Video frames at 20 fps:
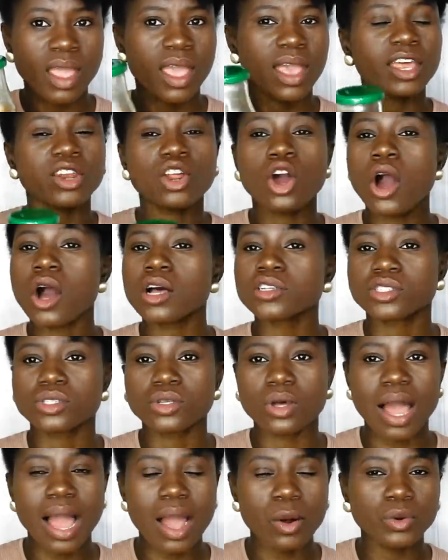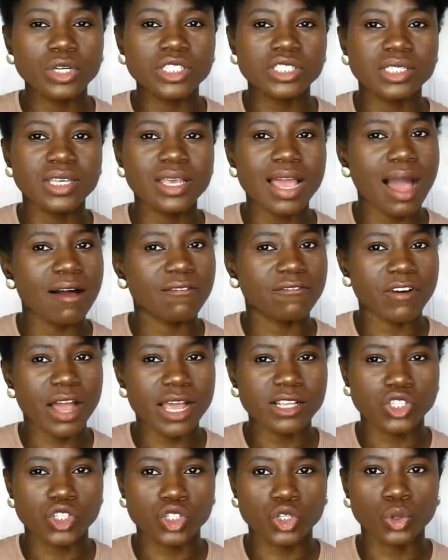and also I will still
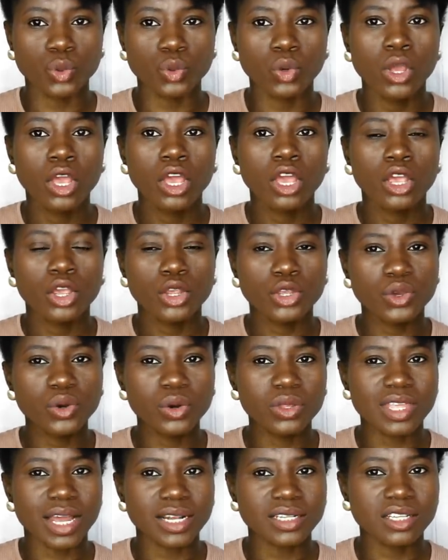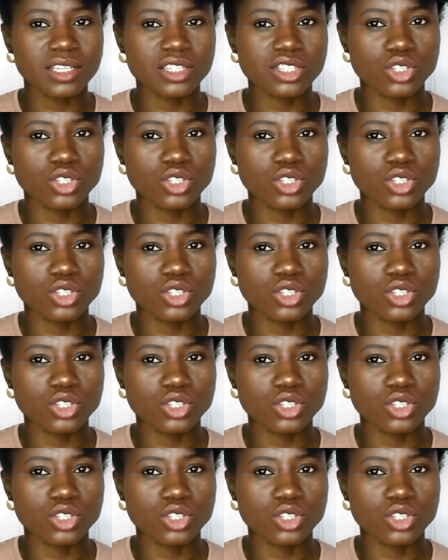advise you, you that